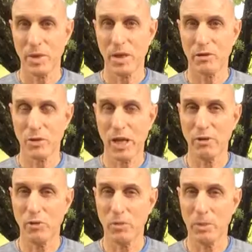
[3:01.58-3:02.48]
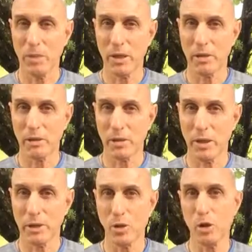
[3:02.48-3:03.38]
And your life will be better.
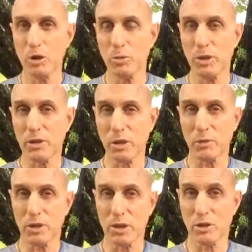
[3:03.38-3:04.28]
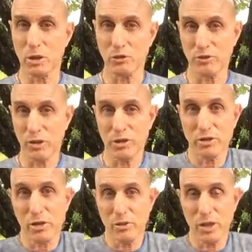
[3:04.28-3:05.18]
And the ultimate thing we need to confront
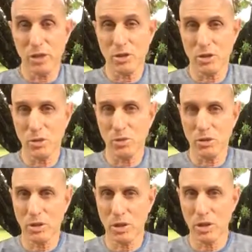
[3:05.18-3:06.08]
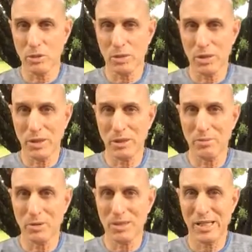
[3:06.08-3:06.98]
is our relationship with God. We can't
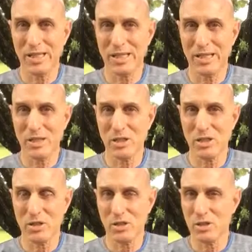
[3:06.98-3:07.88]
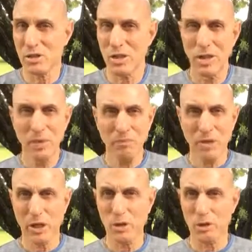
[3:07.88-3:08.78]
pretend it doesn't exist.
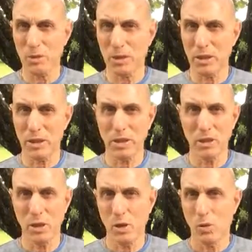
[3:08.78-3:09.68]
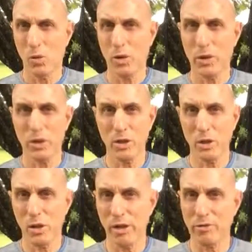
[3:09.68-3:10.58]
And ultimately, where we
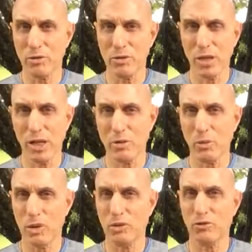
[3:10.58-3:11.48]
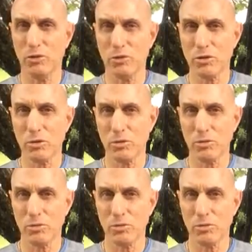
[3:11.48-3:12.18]
go after death, and what the future